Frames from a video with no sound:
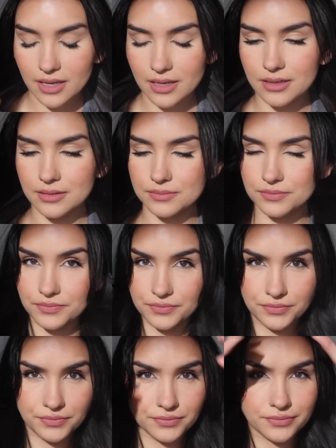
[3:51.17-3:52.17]
Um,
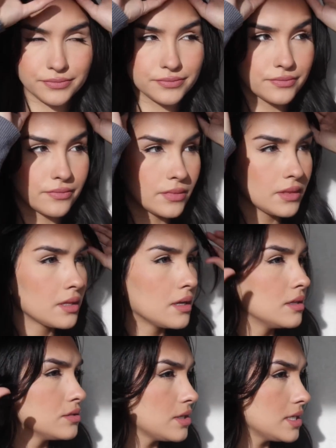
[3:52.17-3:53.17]

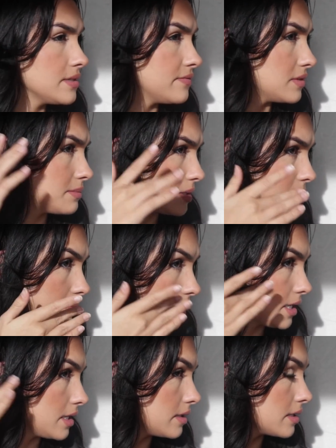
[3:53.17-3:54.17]
I tried to flip out my
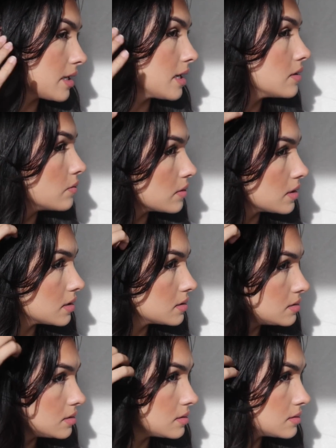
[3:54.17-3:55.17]
hair. It kind of worked.